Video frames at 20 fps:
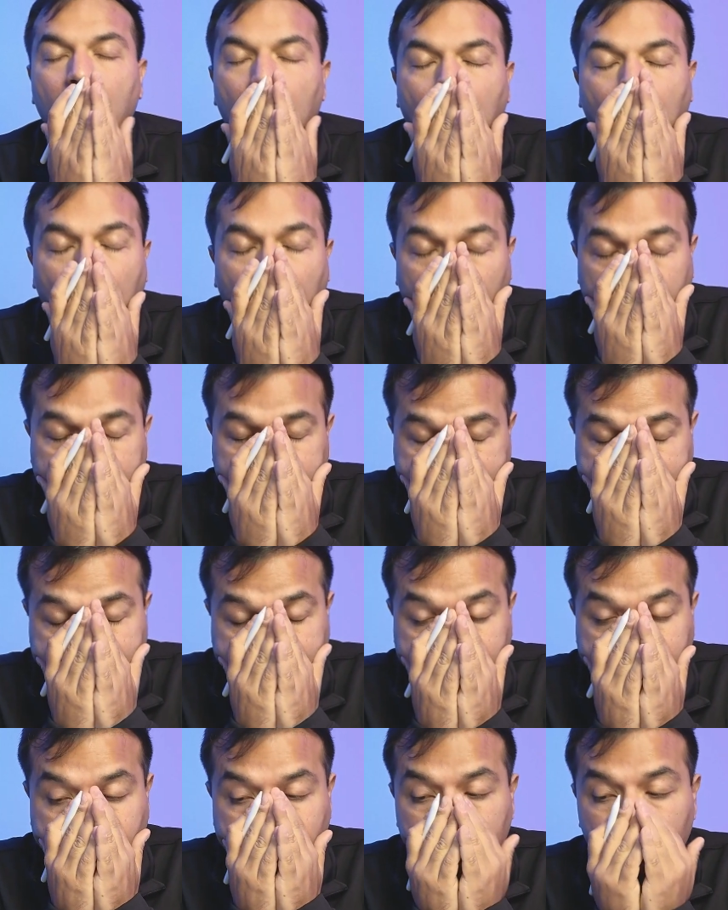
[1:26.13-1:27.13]

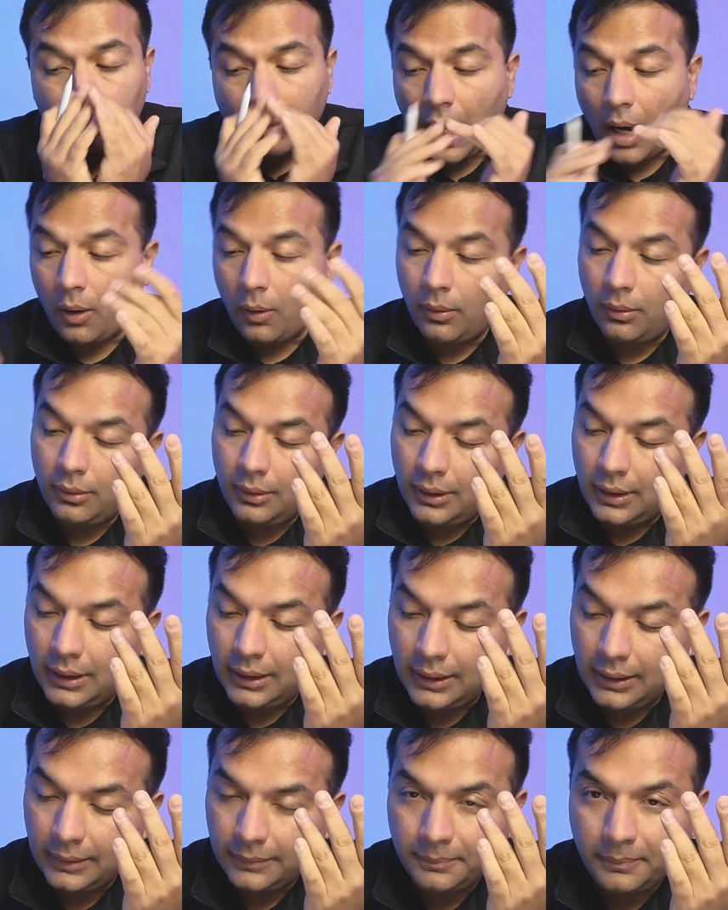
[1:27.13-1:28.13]
Now,
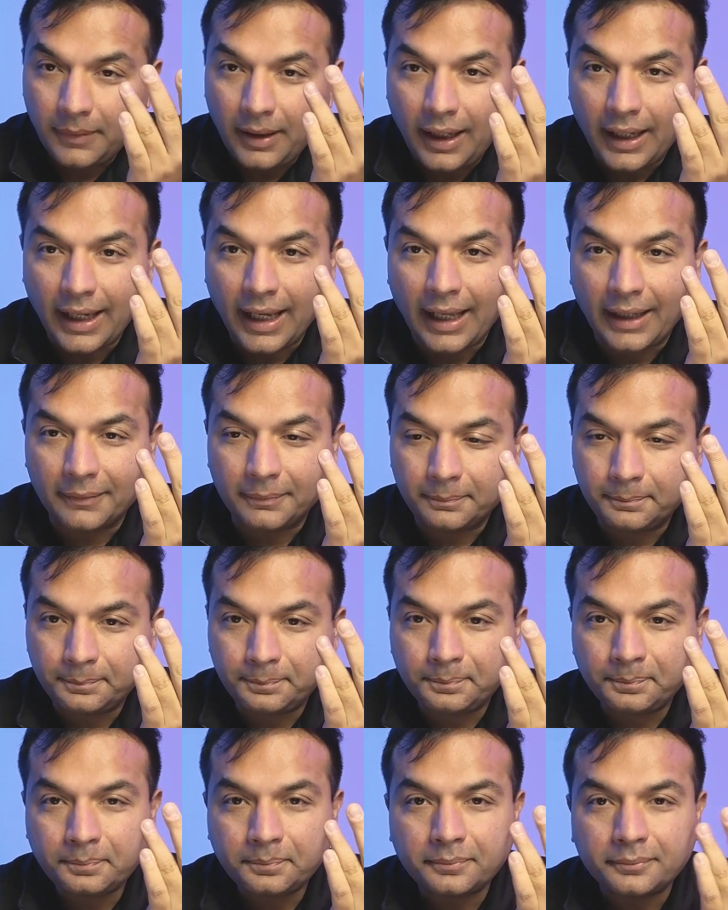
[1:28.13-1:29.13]
again,
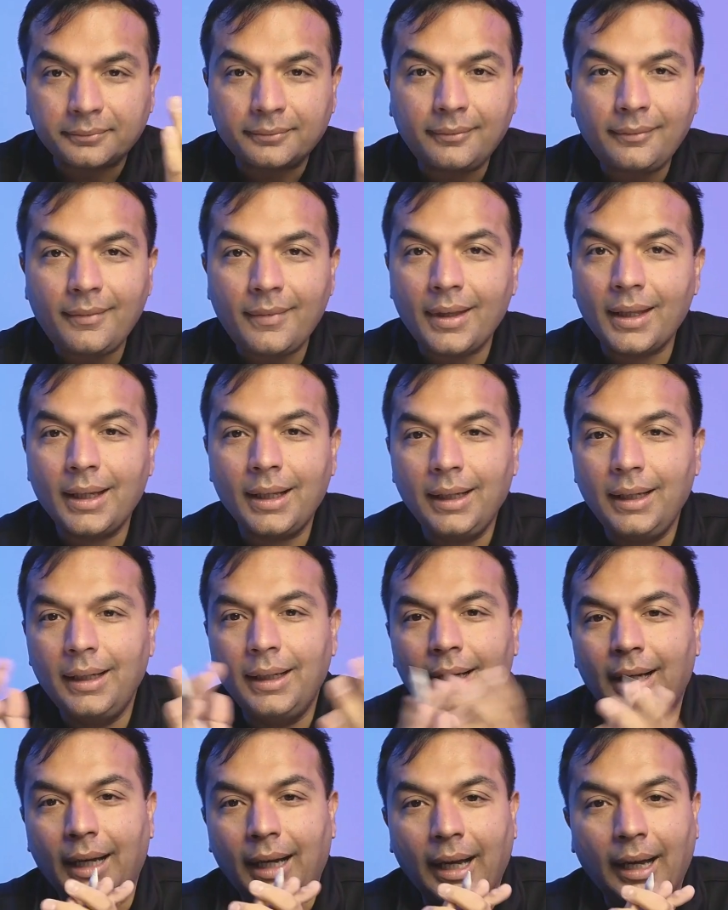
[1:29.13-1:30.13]

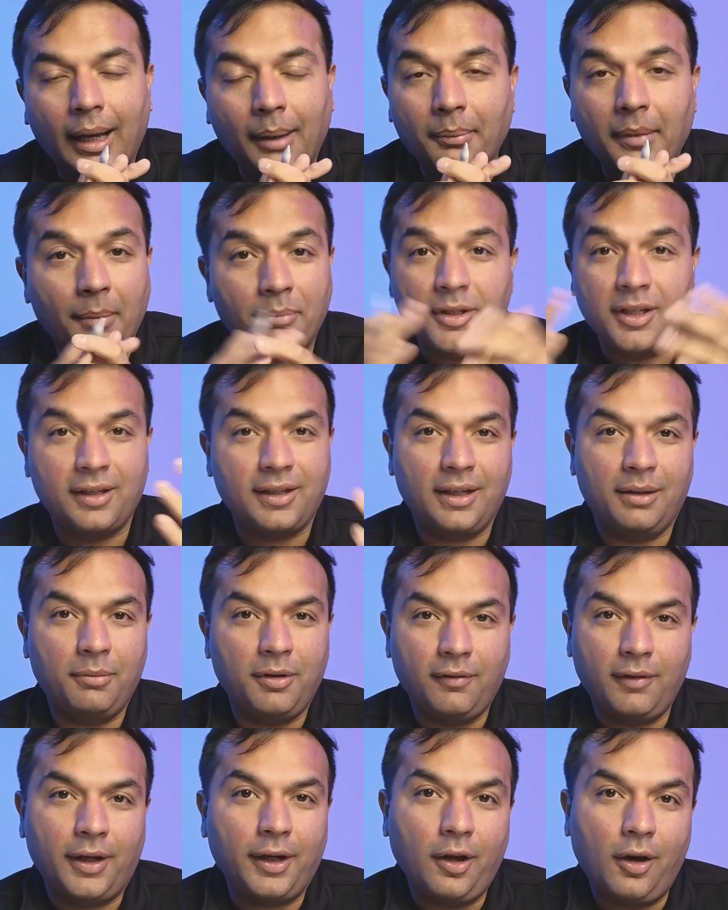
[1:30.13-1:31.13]
I'm just going to
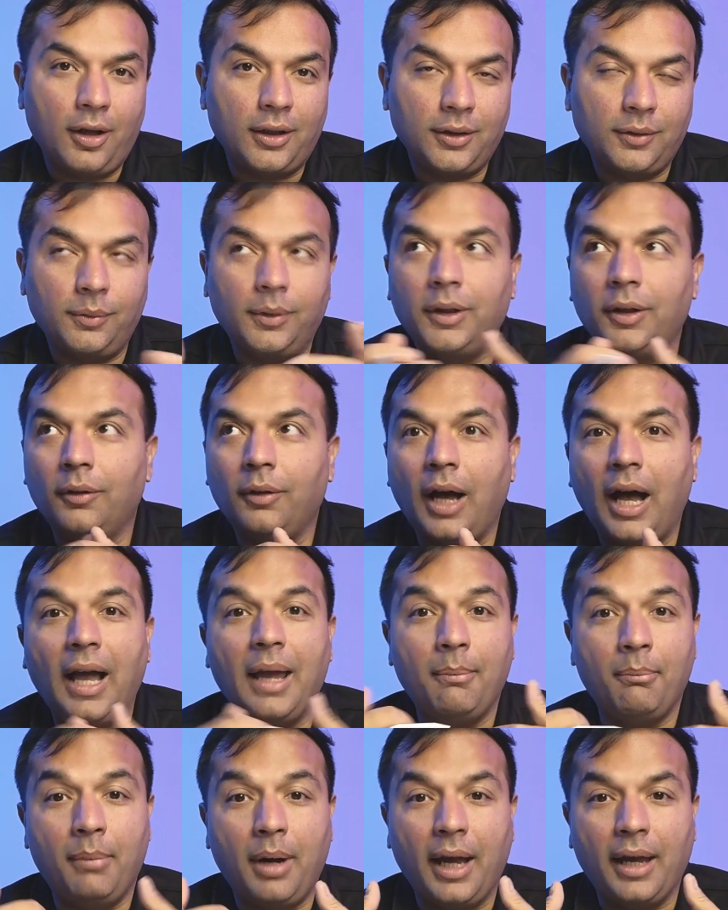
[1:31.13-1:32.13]
be very honest with you. I
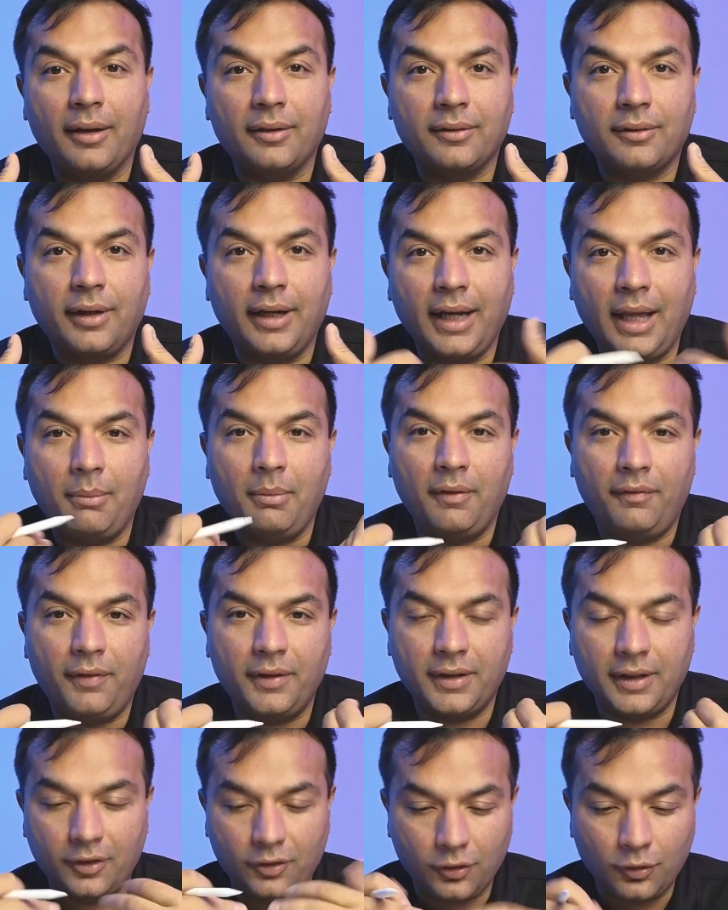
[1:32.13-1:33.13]
am biased, right? I'm a
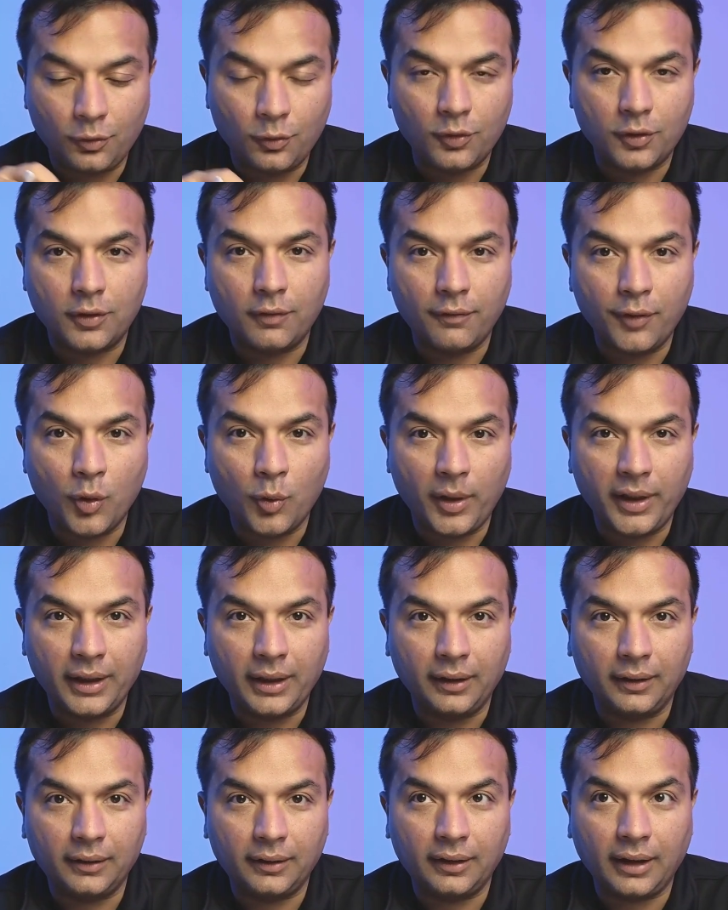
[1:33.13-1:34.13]
physician who's reviewing
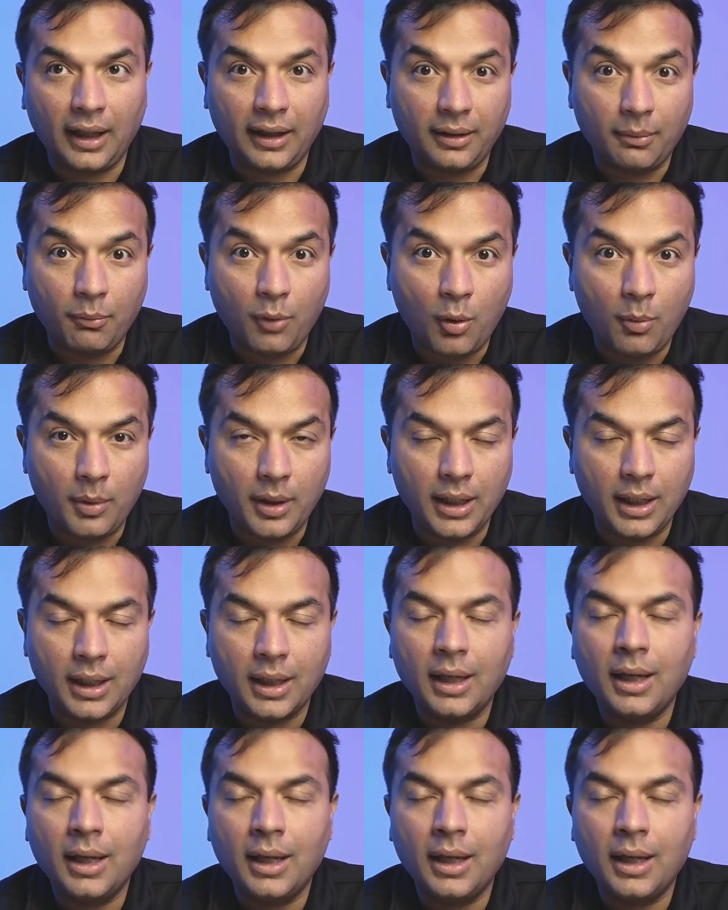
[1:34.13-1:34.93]
this at the moment.